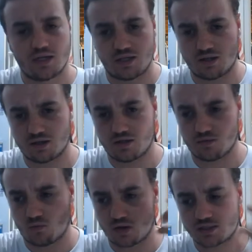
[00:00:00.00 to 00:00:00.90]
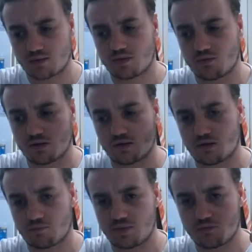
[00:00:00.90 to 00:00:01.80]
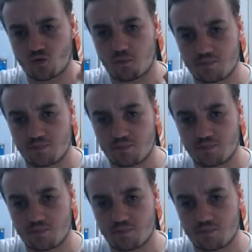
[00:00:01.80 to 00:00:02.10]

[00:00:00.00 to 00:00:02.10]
you want something with a bit more